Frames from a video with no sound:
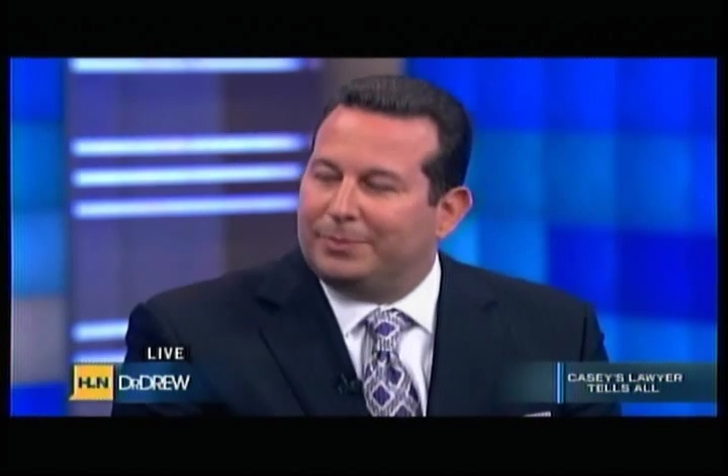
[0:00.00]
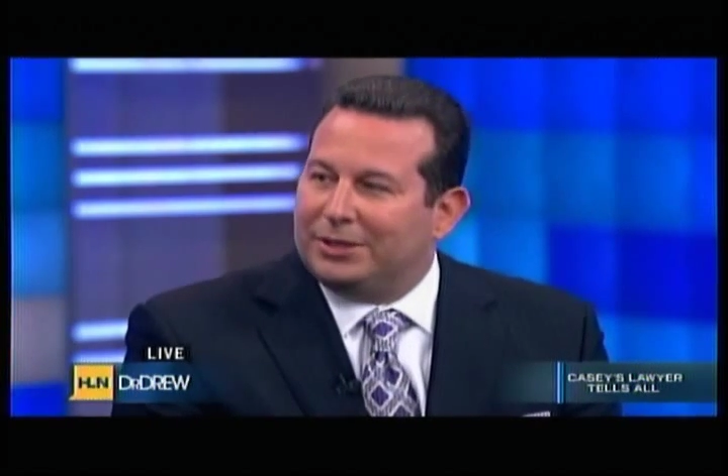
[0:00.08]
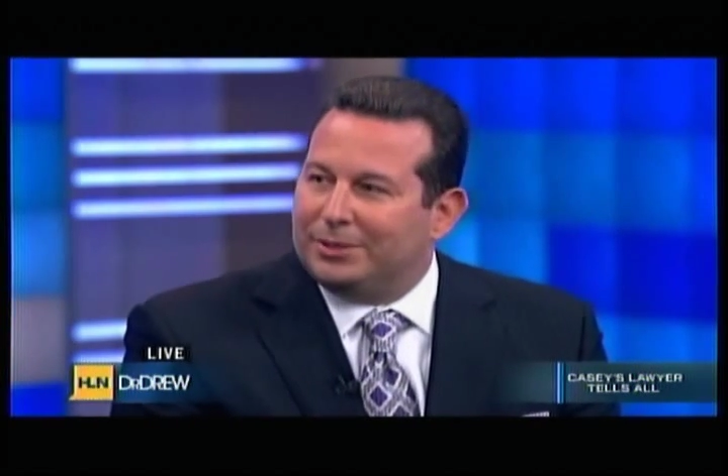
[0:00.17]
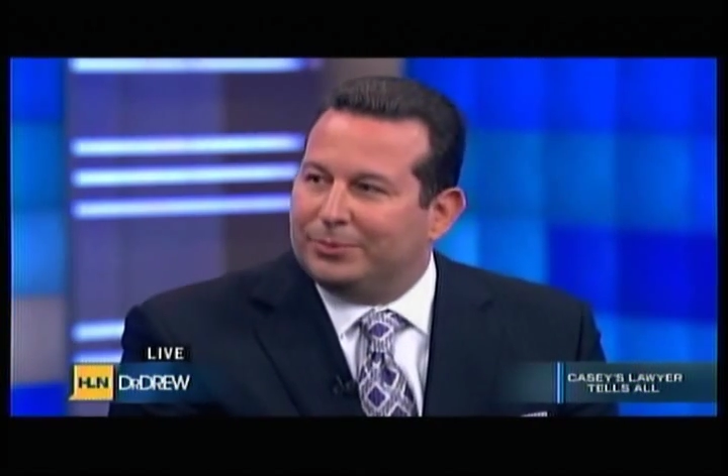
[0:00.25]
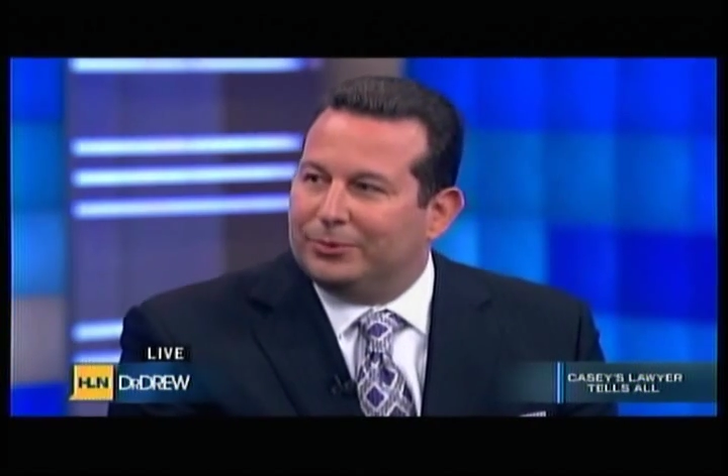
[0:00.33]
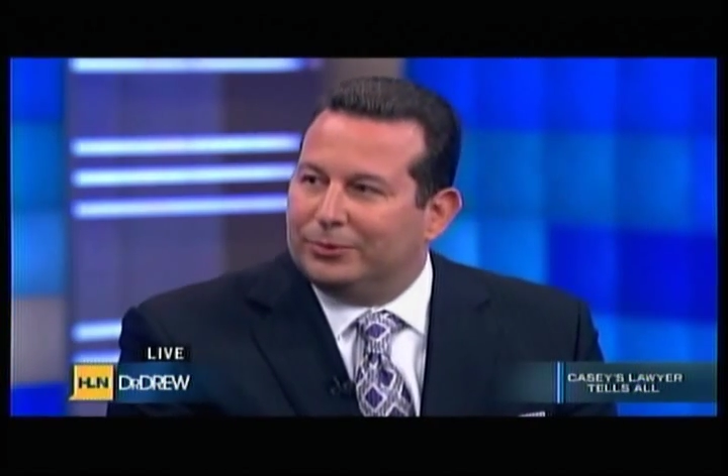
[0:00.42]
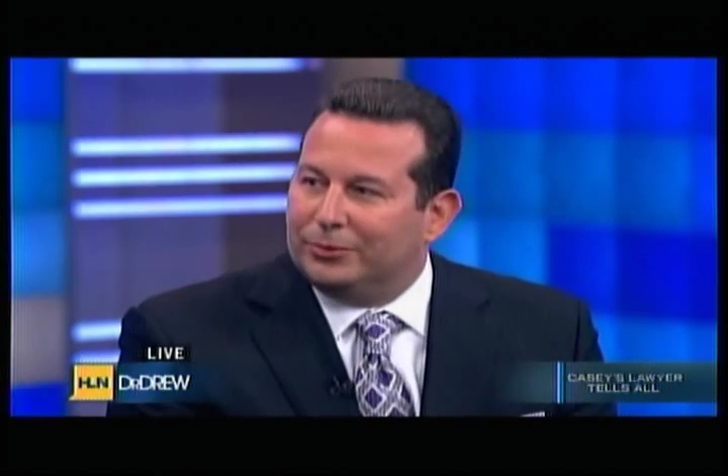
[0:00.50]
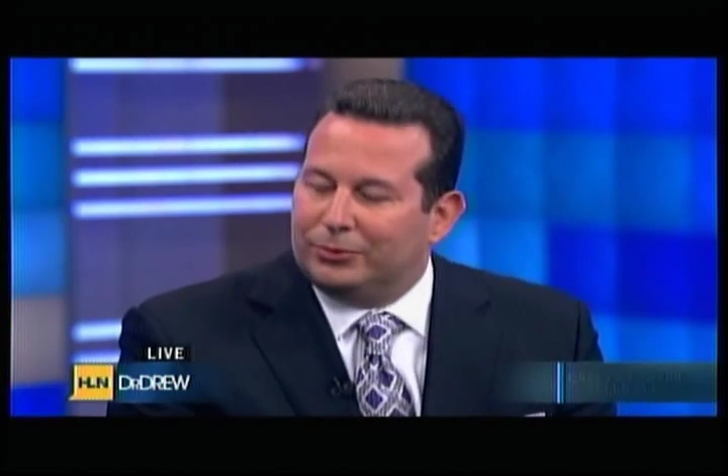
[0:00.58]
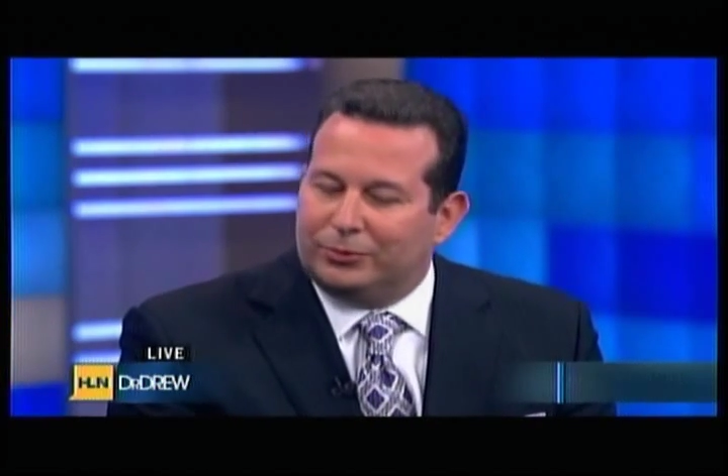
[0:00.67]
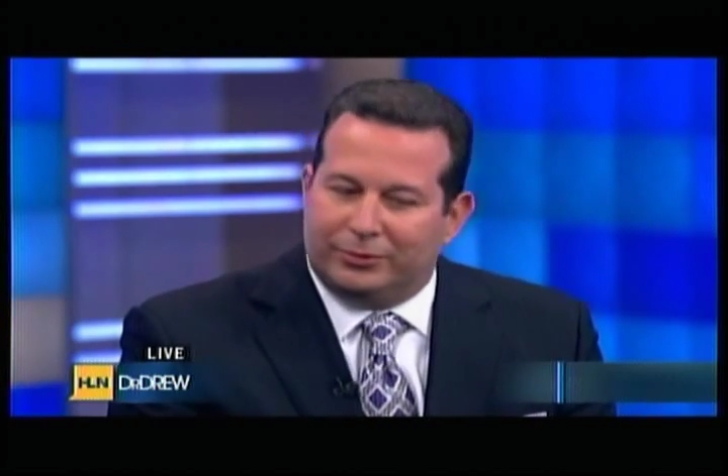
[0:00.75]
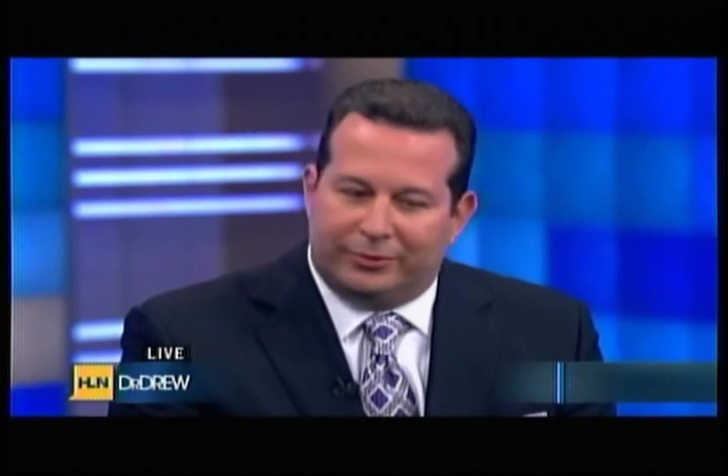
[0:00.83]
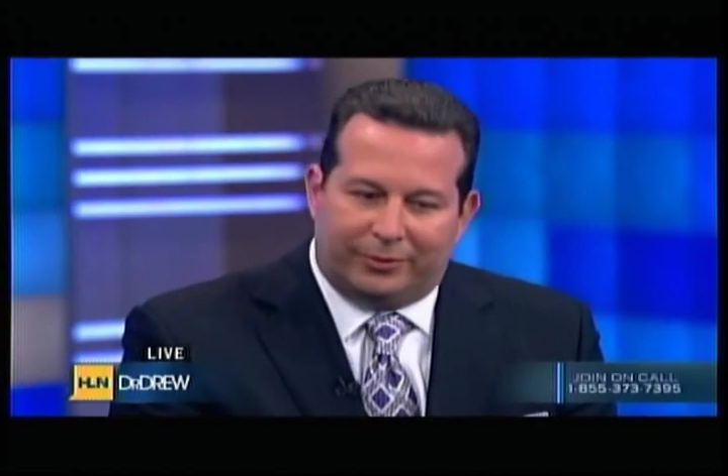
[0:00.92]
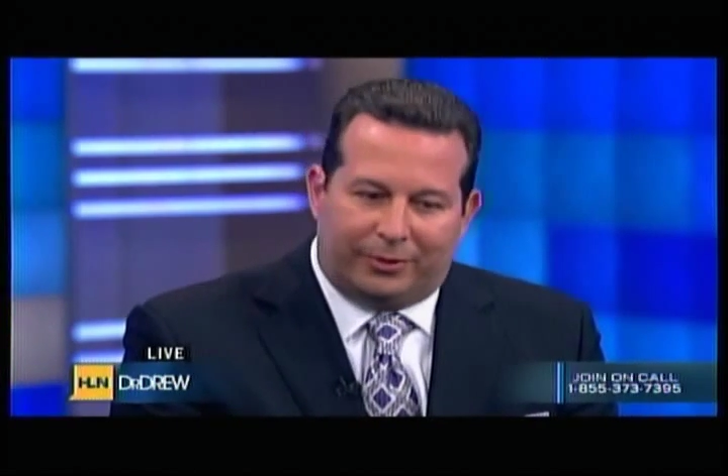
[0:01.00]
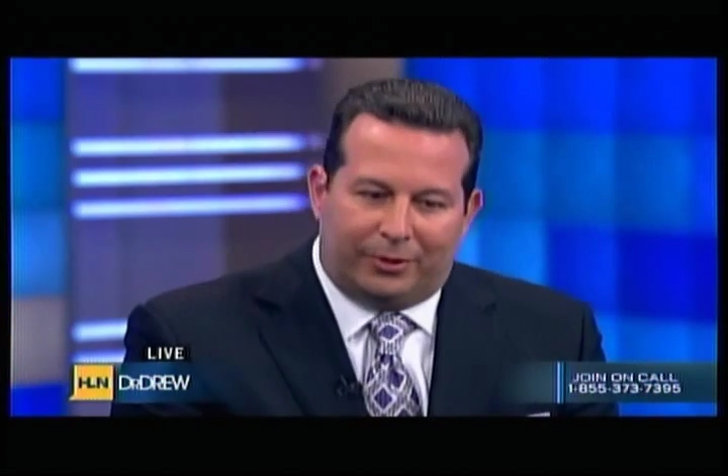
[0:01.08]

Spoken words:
people who